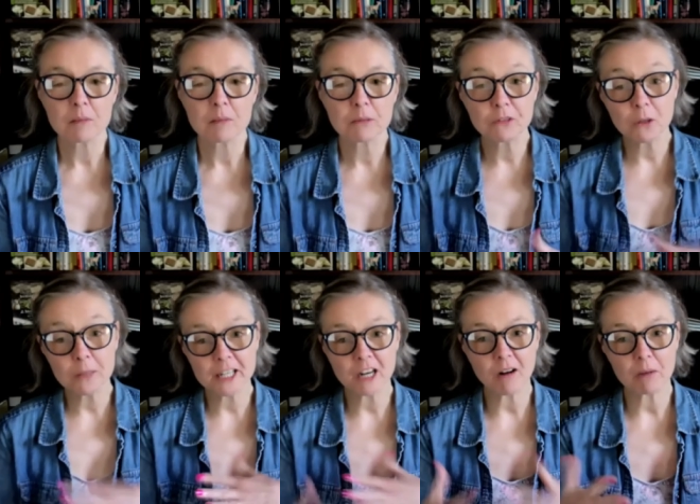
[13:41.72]
Before
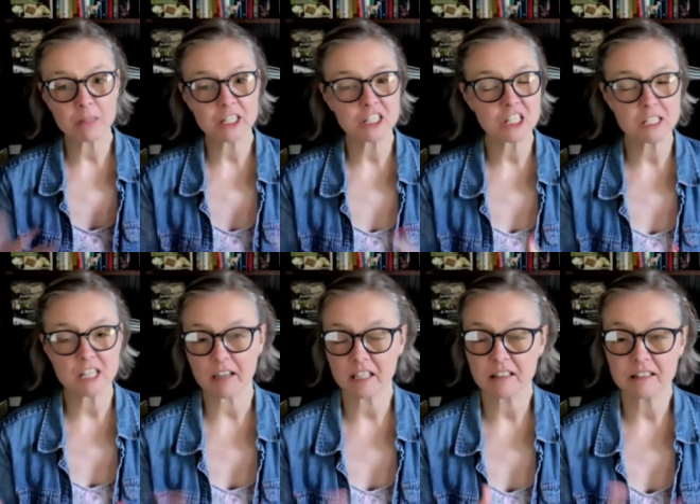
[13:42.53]
we go, I want to just
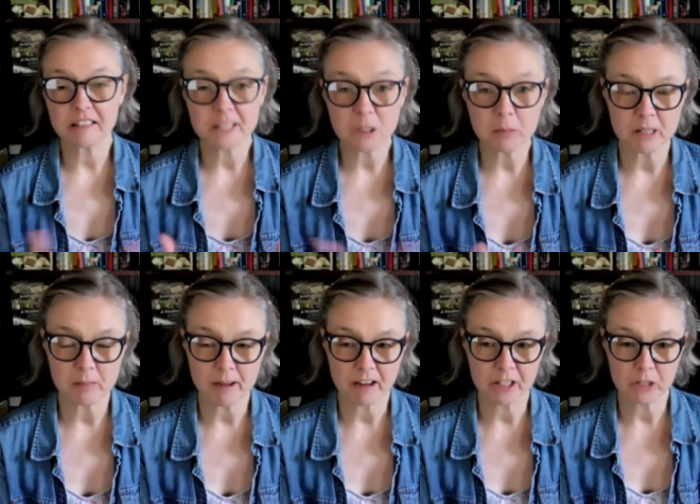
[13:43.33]
talk a little bit
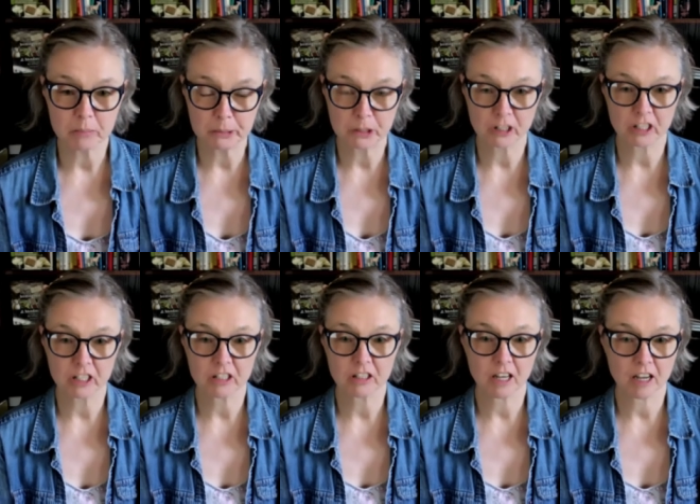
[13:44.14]
about your book,
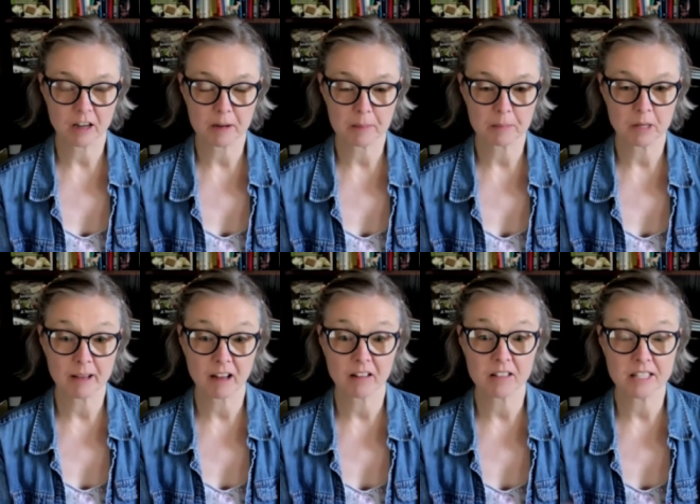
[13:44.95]

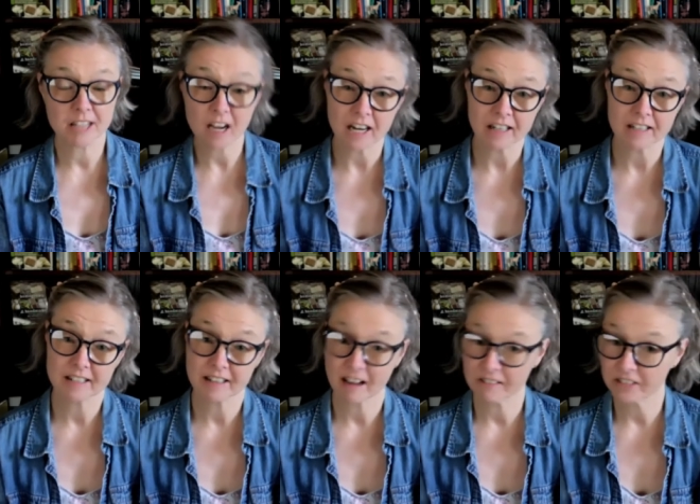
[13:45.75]
about ducks
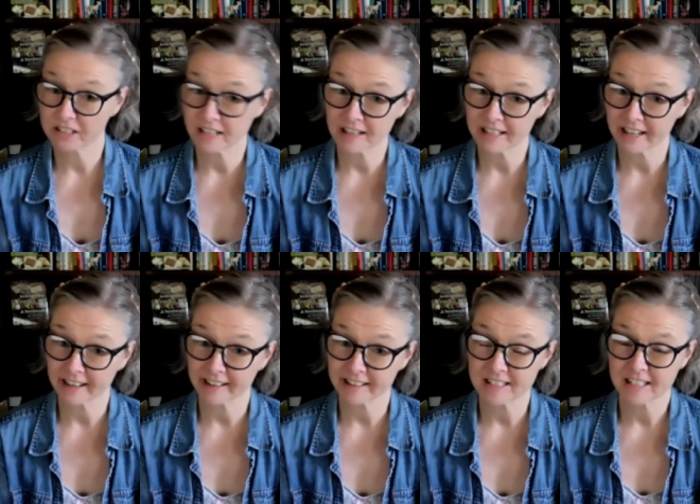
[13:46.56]
and having duck
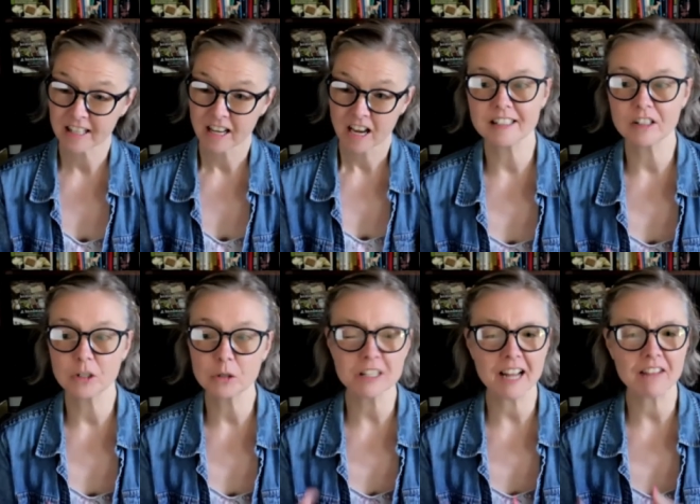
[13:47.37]
eggs.
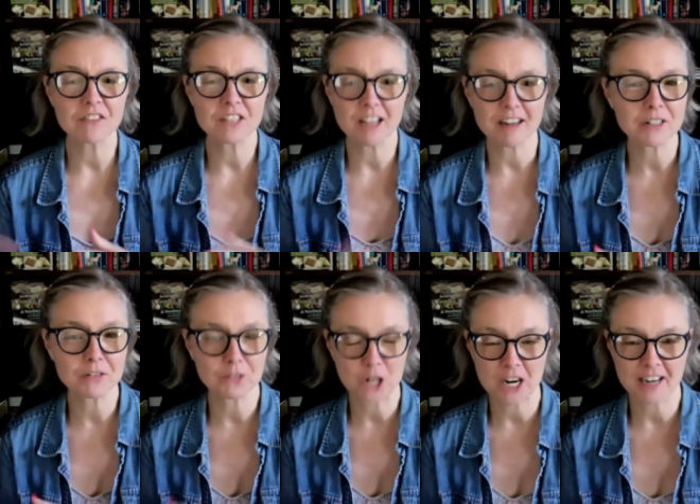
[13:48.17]
Who should have ducks
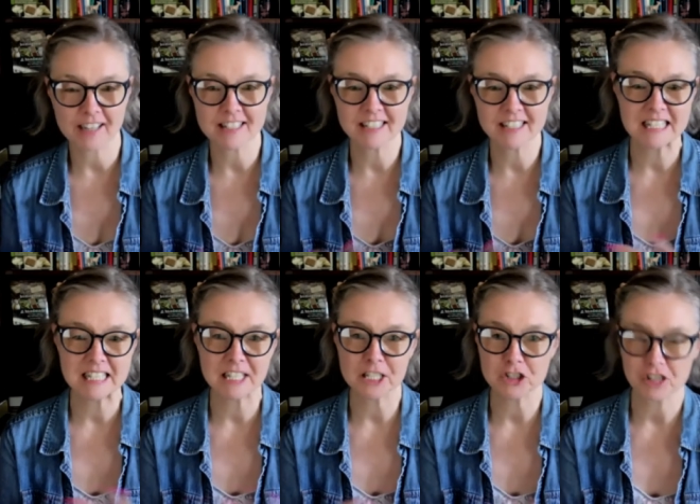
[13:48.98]
for eggs
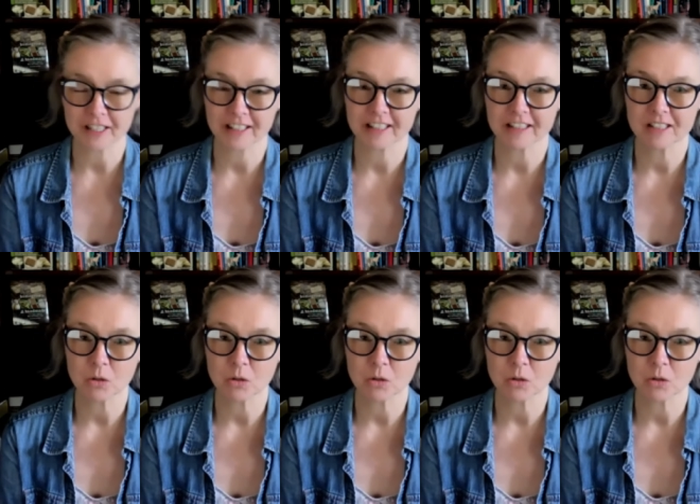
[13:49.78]
instead of chickens?